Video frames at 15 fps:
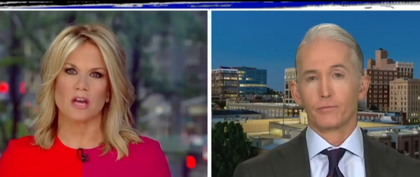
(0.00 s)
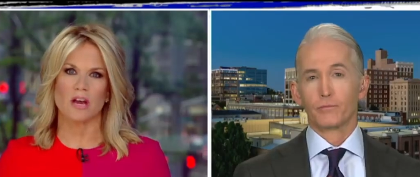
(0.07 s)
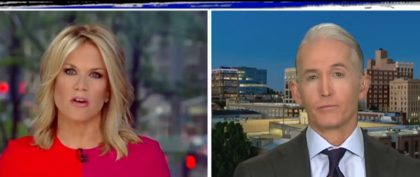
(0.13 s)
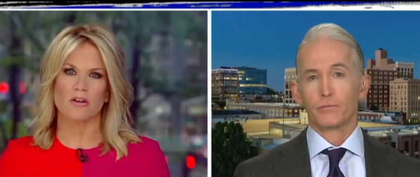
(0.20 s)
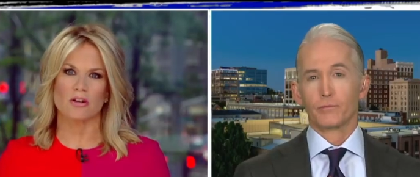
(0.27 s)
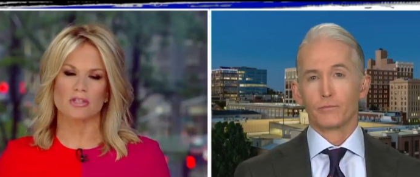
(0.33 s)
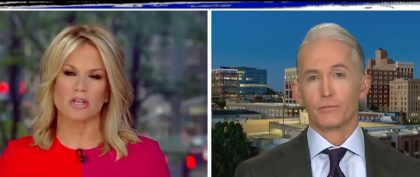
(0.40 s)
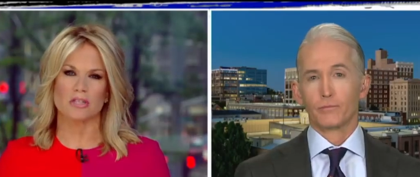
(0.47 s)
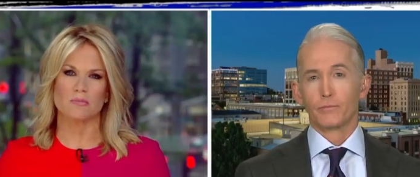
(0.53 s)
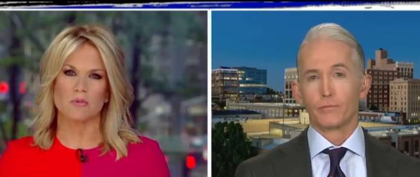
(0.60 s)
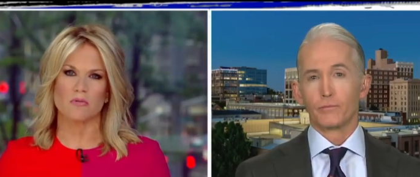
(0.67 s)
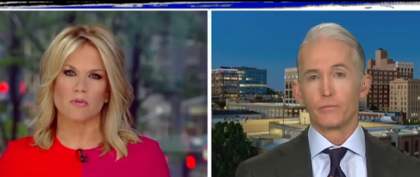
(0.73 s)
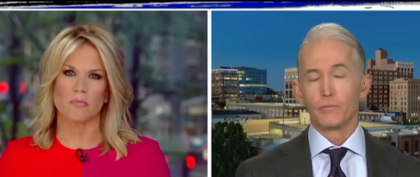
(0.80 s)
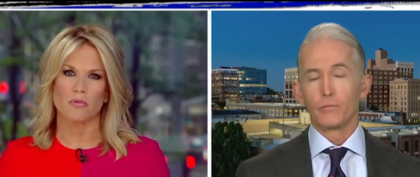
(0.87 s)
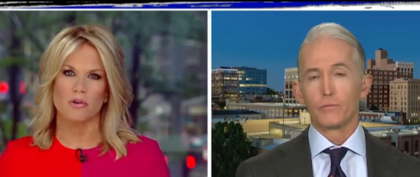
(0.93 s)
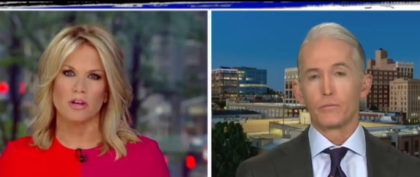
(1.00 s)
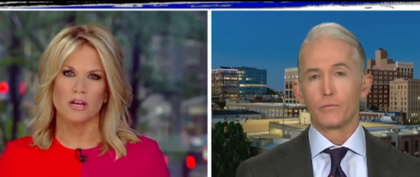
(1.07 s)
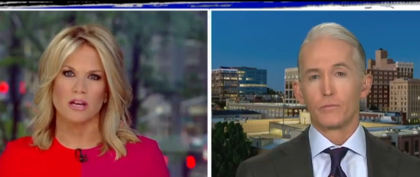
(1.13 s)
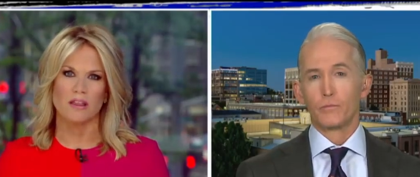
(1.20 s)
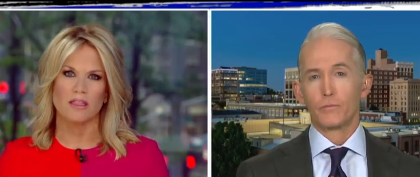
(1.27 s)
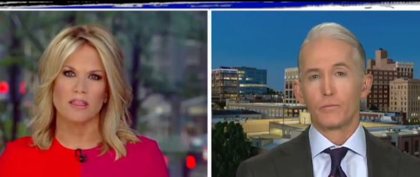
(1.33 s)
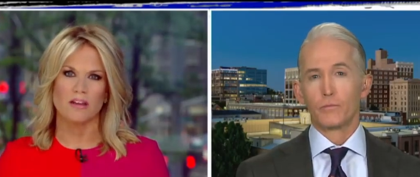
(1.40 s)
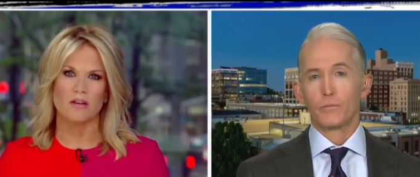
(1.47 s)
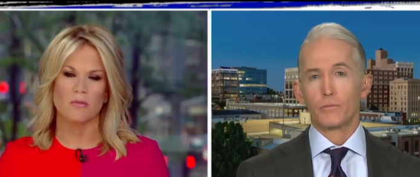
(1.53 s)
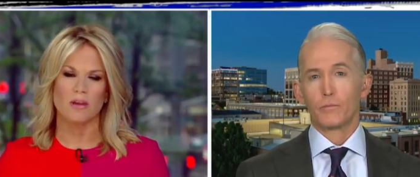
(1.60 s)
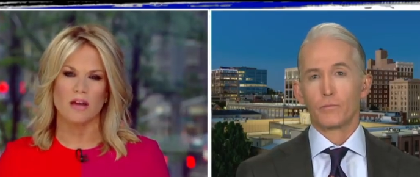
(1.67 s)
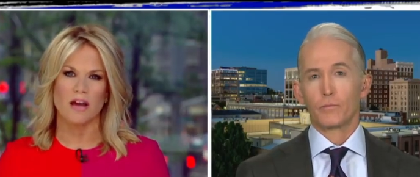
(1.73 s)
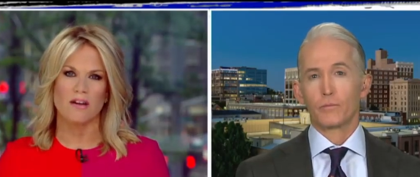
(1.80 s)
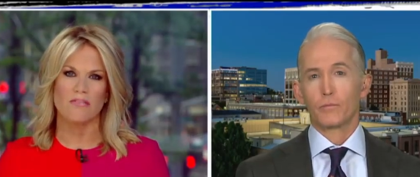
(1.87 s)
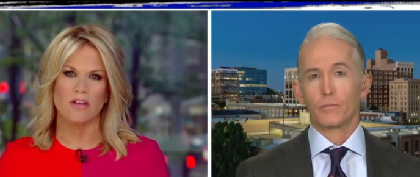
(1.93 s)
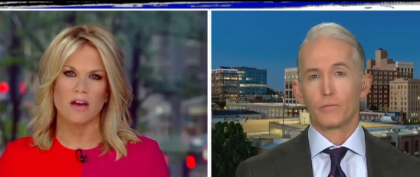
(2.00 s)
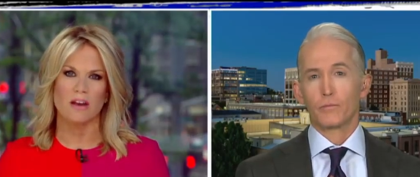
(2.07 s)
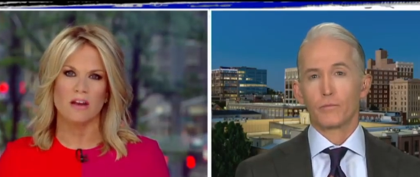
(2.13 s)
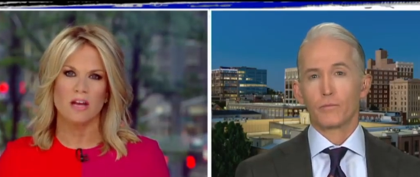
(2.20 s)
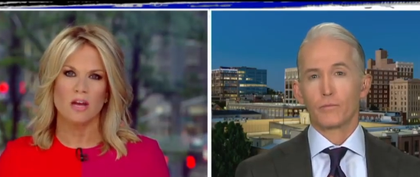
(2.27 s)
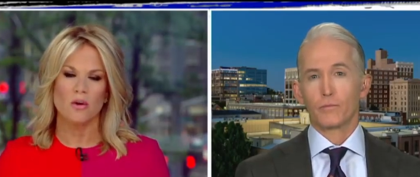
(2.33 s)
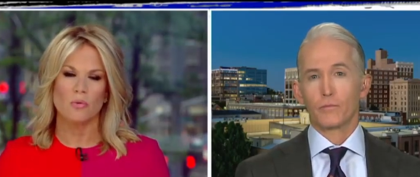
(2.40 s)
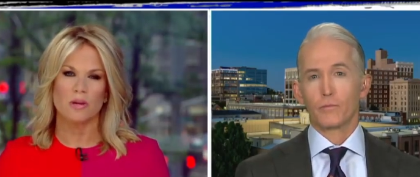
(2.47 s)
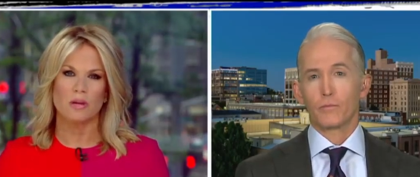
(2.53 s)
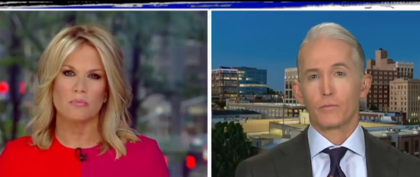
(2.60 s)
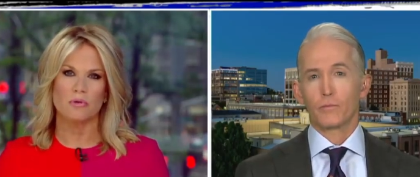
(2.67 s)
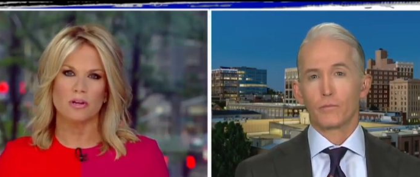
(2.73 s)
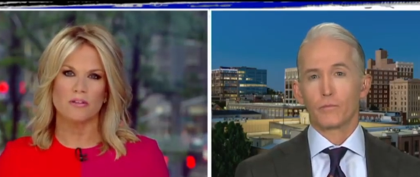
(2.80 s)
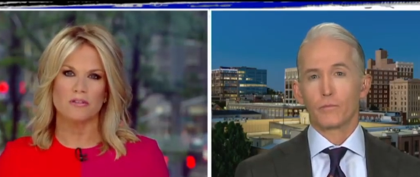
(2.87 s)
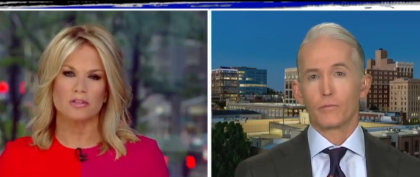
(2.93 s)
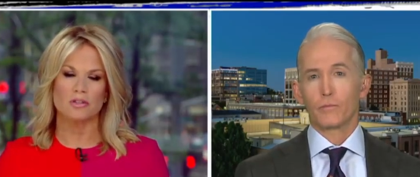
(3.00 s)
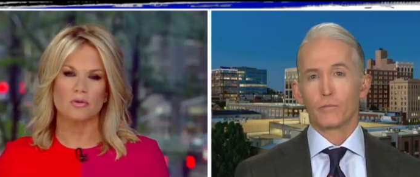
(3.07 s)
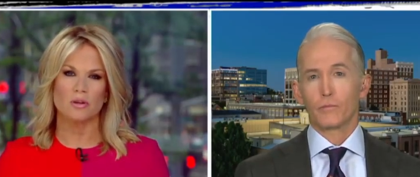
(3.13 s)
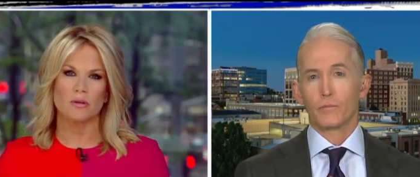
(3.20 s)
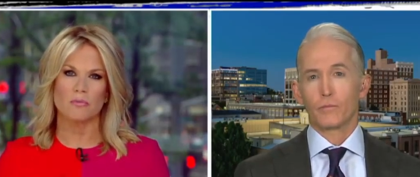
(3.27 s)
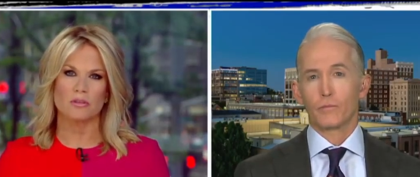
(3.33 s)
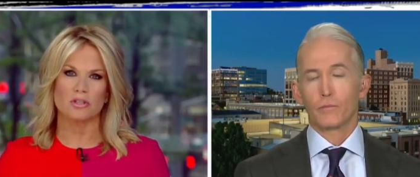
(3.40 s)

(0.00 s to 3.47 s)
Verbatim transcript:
Speaker 1: Herridge has been reporting, and I think we have that we can put on the screen.